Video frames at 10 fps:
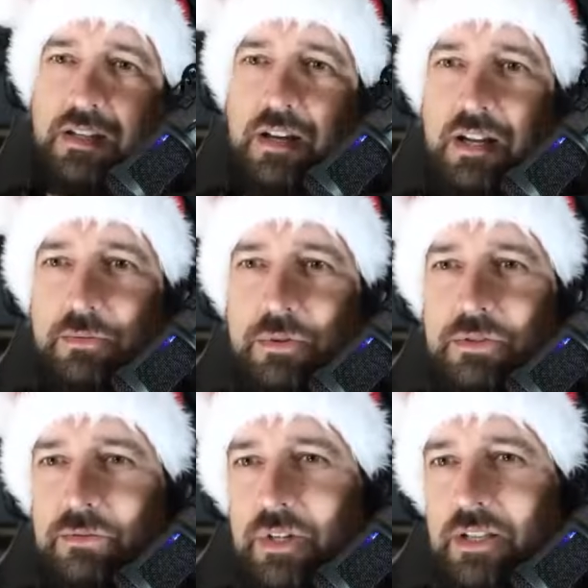I want to
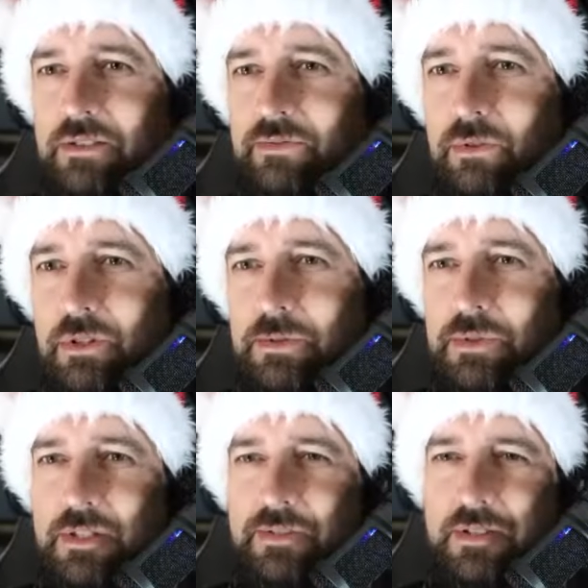raise for
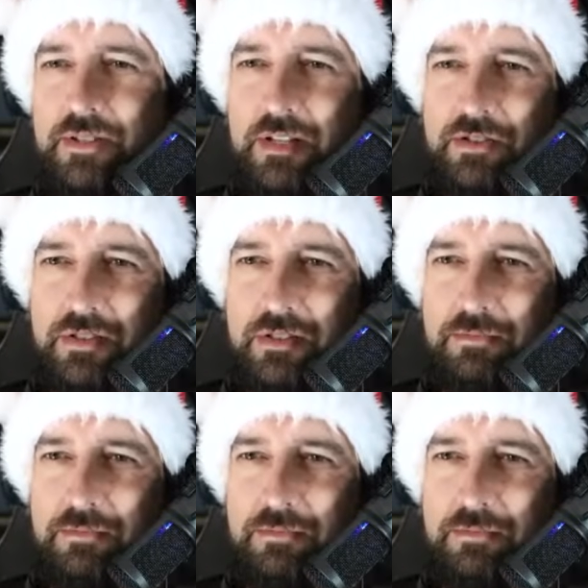specific session